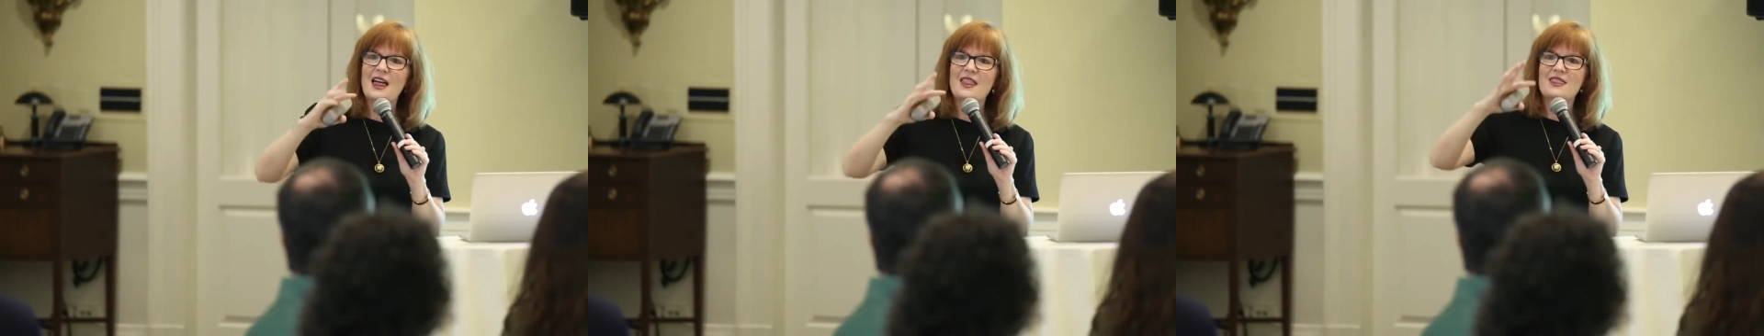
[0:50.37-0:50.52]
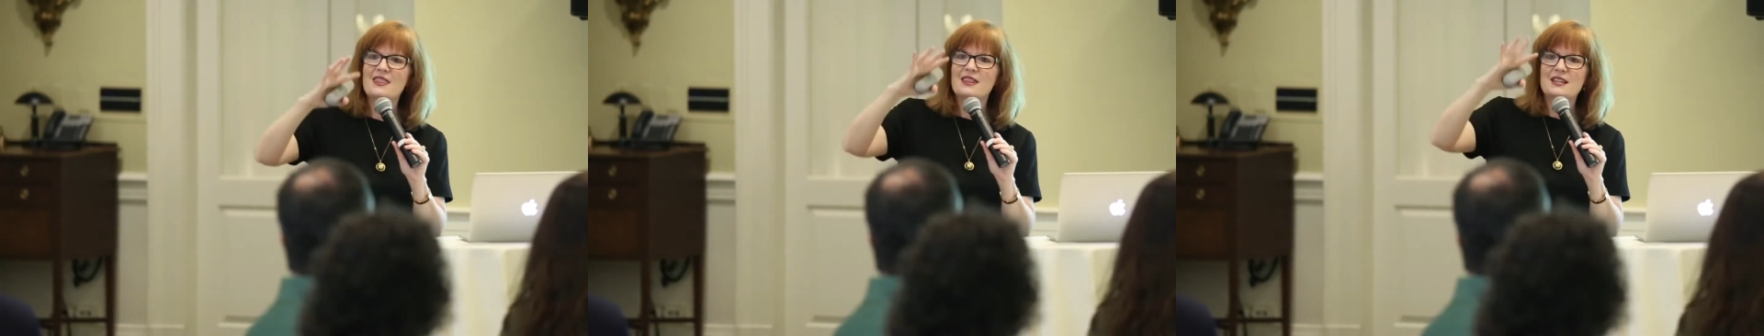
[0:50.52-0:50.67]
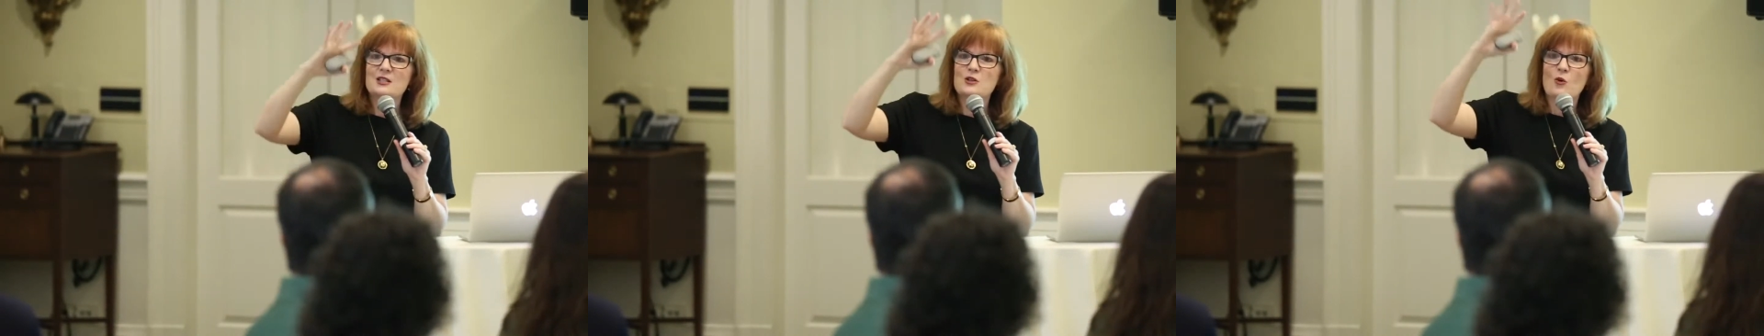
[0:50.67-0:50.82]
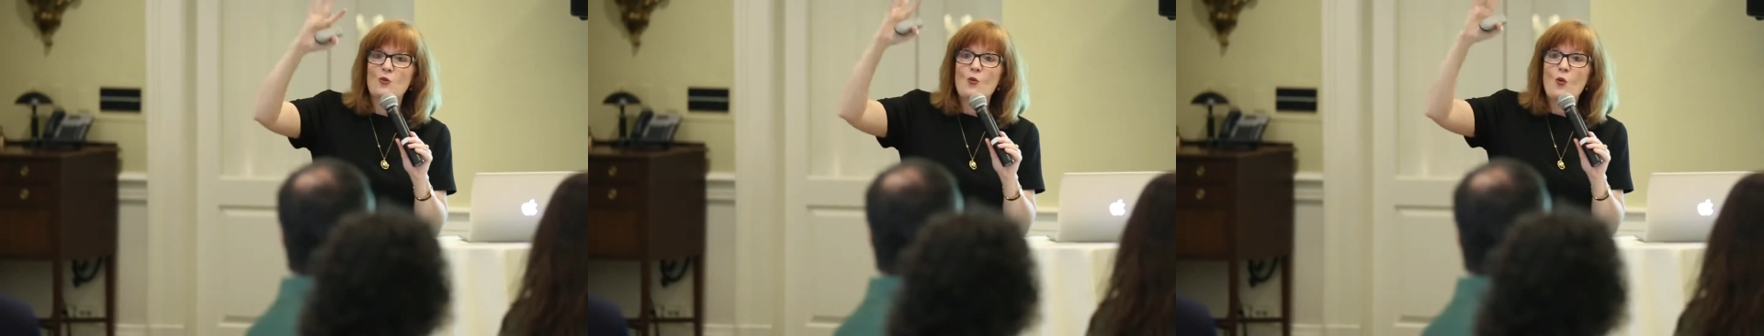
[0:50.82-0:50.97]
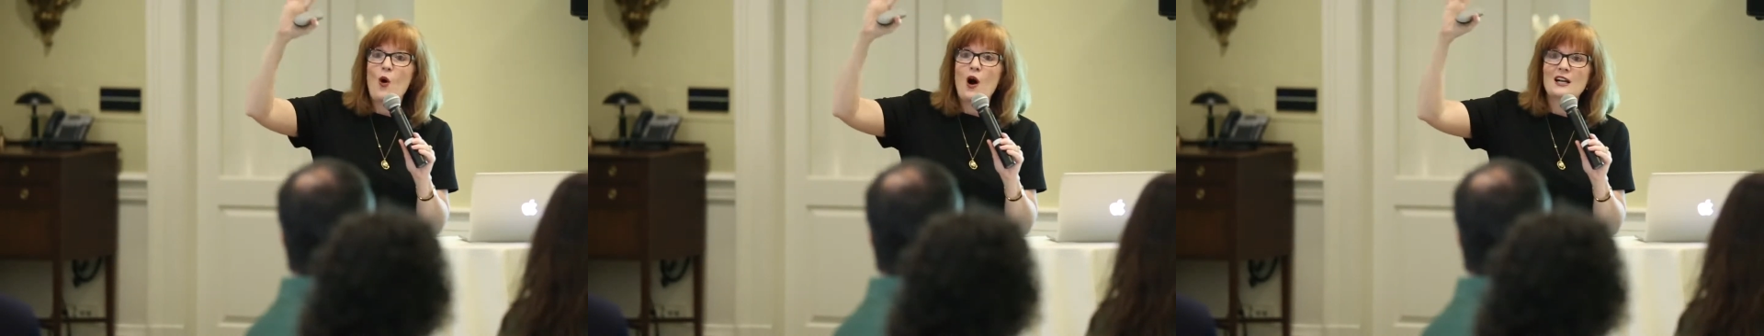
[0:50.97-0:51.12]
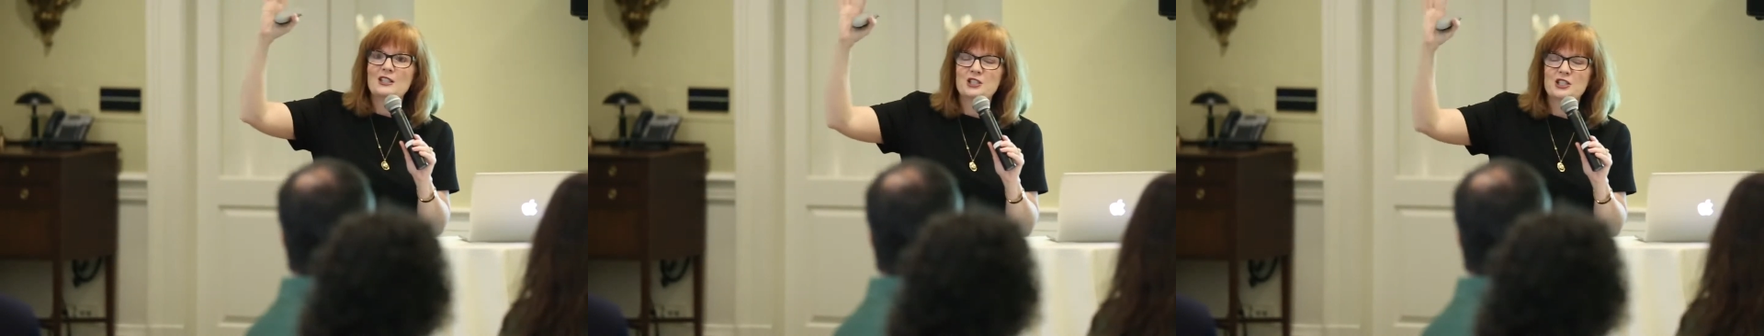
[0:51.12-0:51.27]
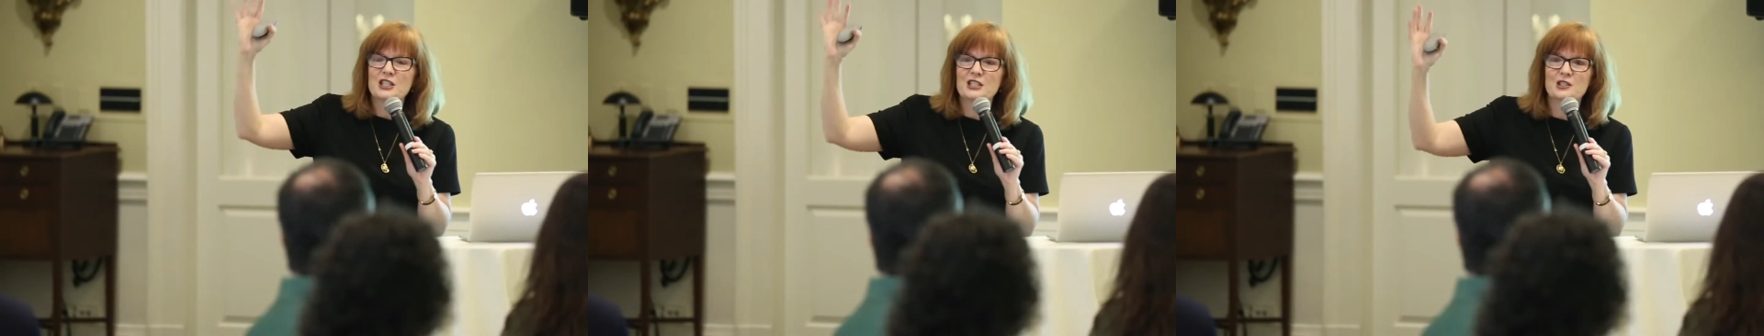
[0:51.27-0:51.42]
and to
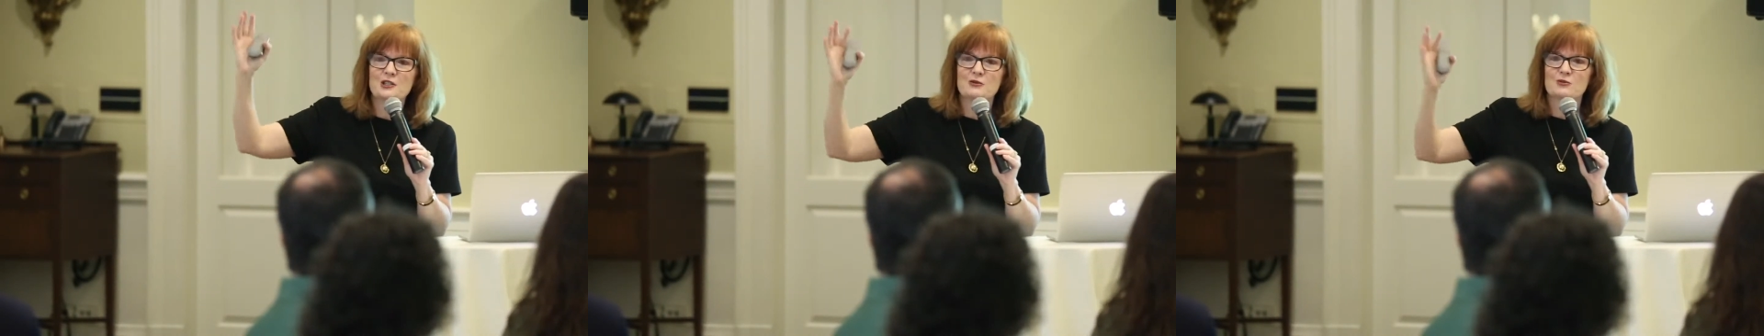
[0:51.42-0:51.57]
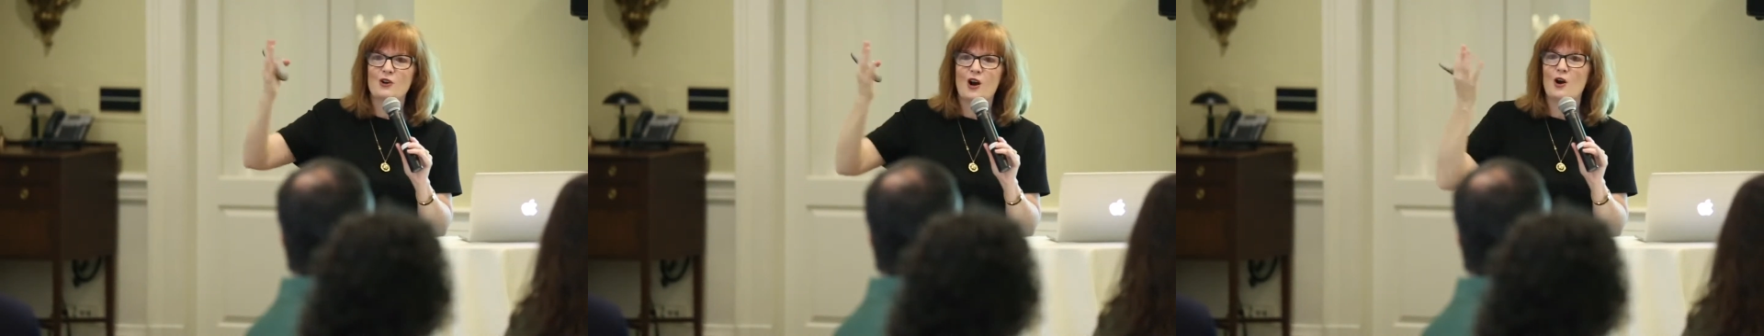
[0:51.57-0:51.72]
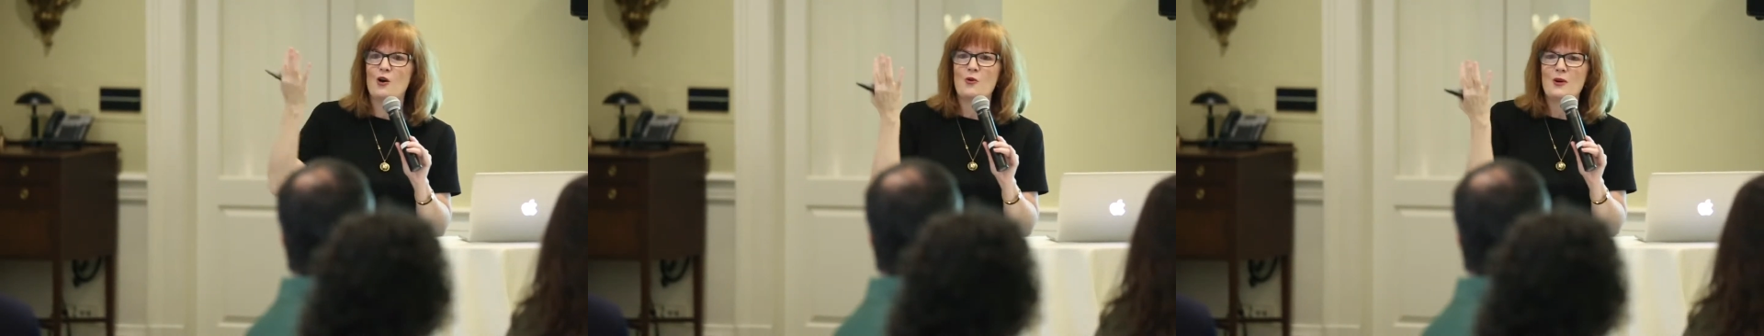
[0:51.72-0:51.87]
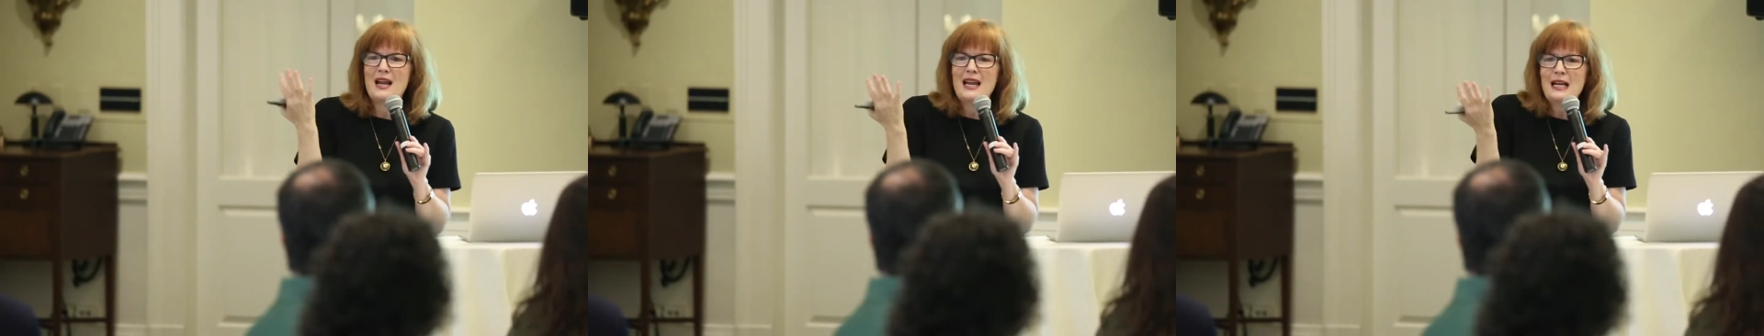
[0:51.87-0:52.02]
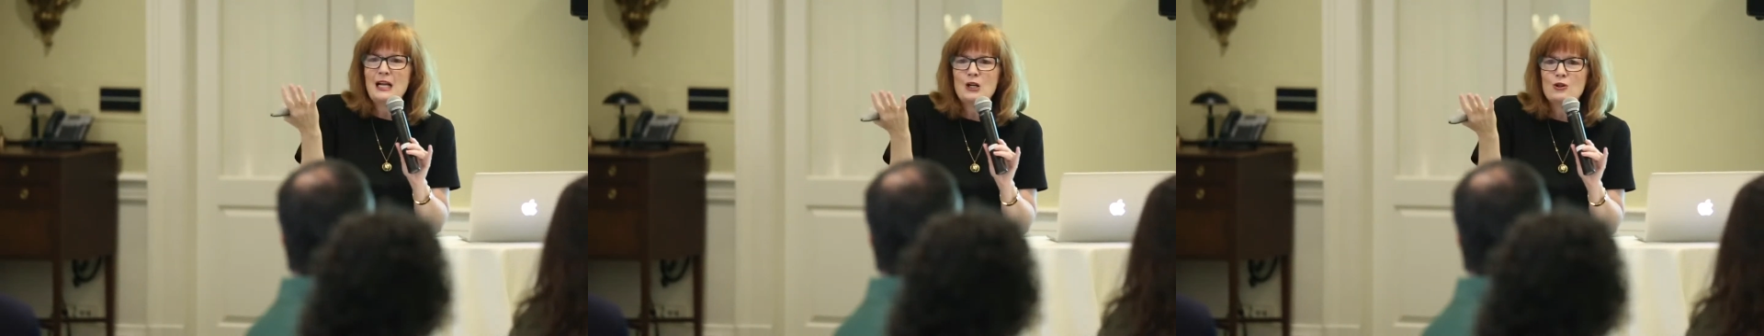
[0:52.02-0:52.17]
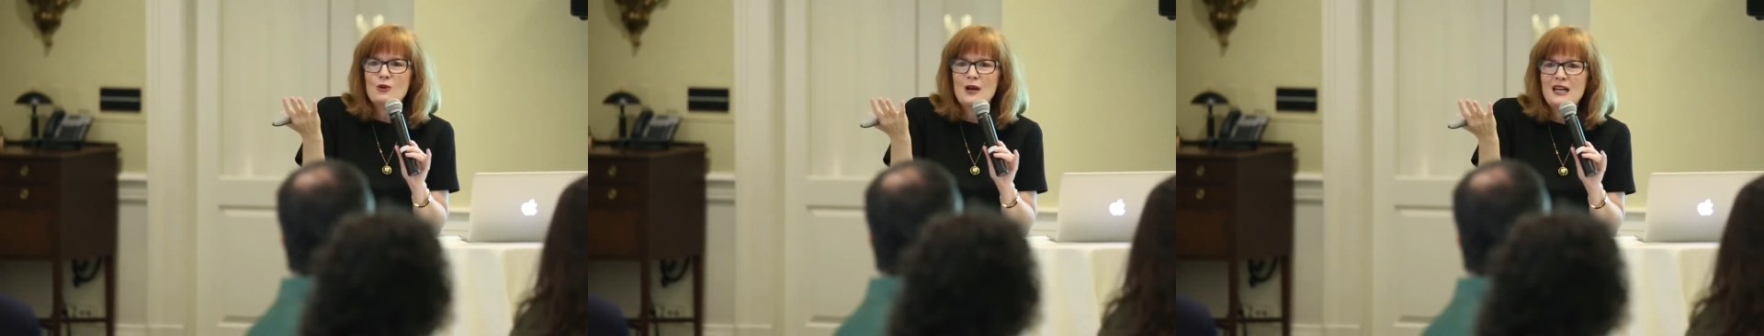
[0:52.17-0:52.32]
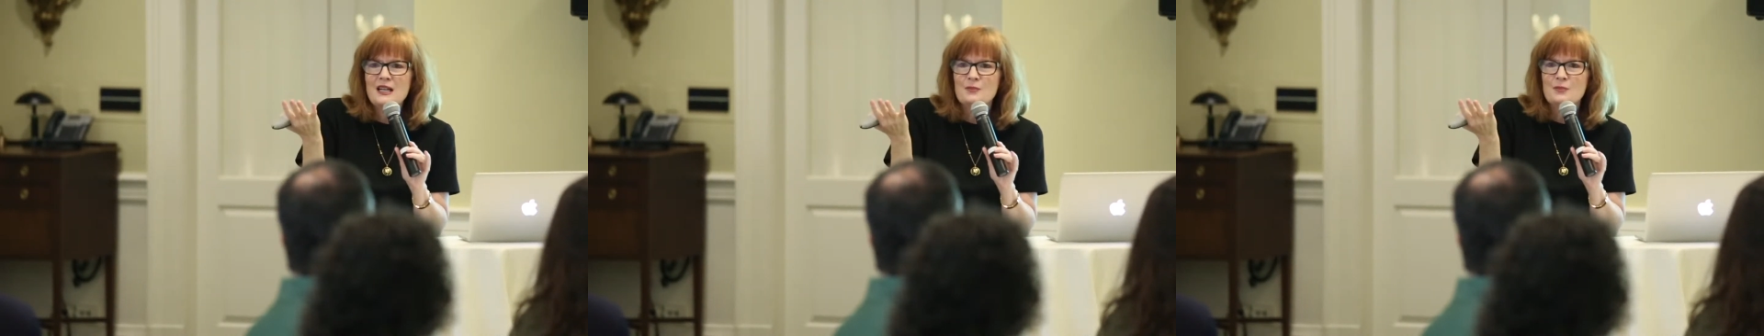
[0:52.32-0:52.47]
watch it grow,
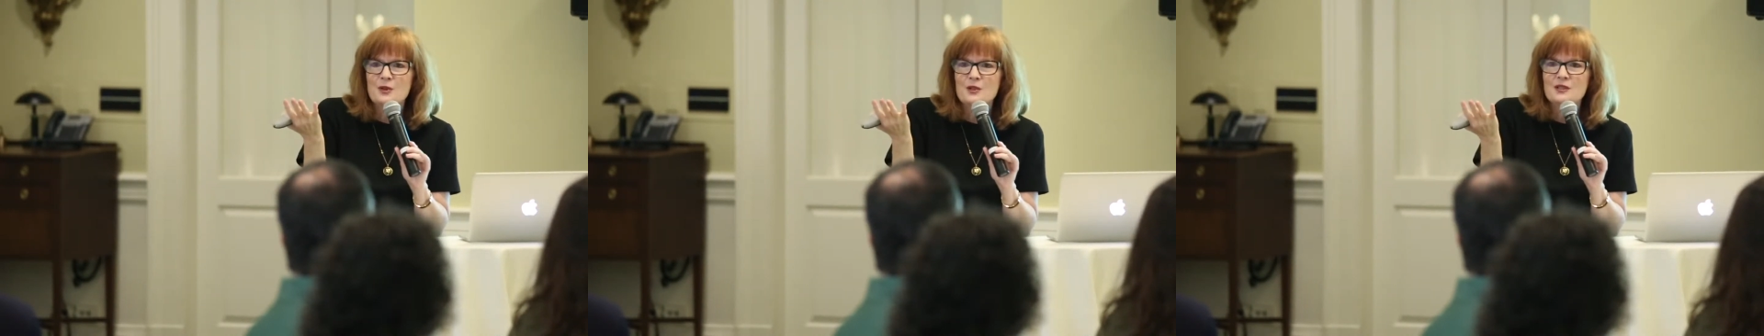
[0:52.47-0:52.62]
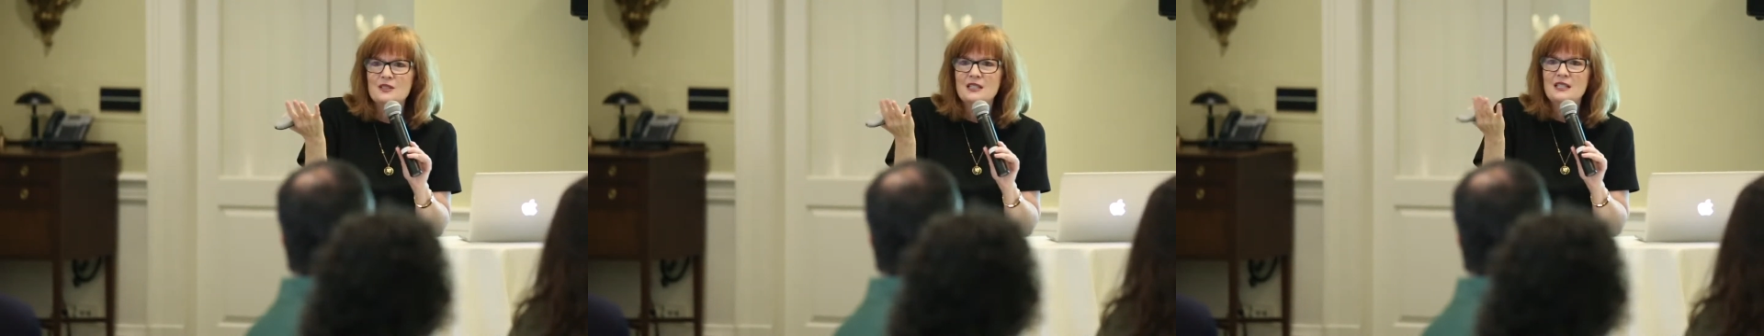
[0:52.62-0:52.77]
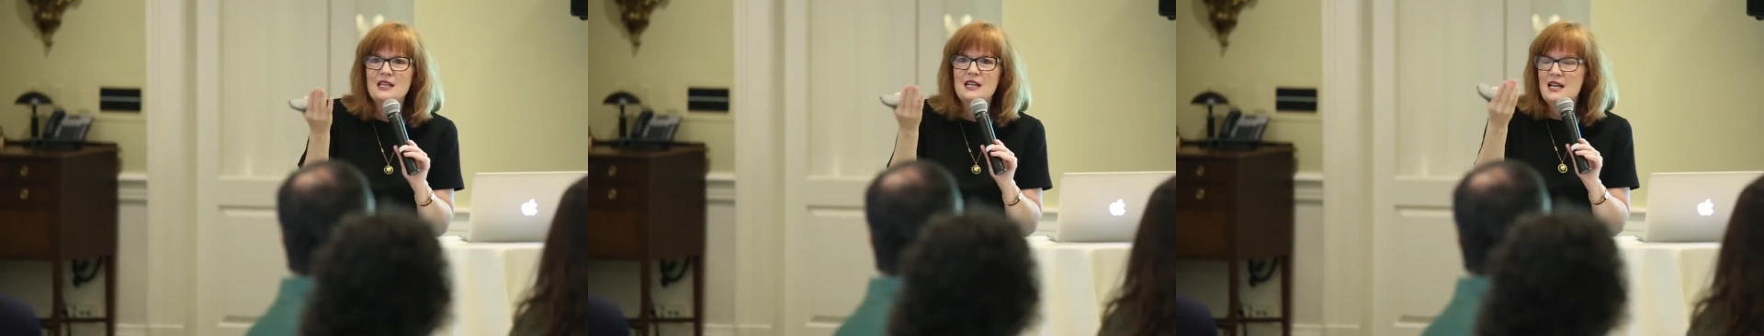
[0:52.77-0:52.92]
incredible.